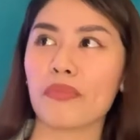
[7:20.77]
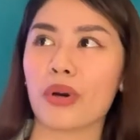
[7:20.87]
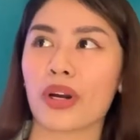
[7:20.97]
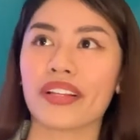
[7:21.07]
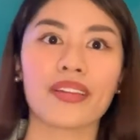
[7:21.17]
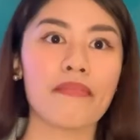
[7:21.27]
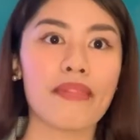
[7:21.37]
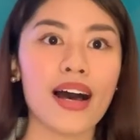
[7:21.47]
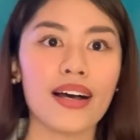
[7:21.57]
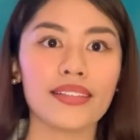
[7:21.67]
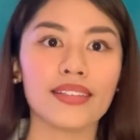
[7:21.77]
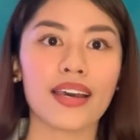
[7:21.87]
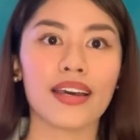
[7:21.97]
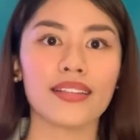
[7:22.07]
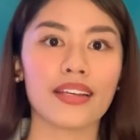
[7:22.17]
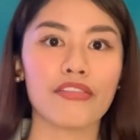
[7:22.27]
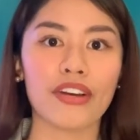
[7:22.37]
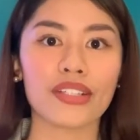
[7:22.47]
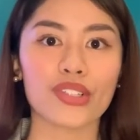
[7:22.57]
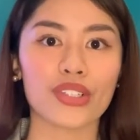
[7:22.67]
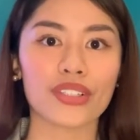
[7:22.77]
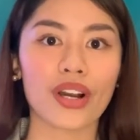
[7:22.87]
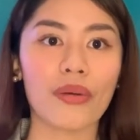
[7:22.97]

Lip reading: more demand and investors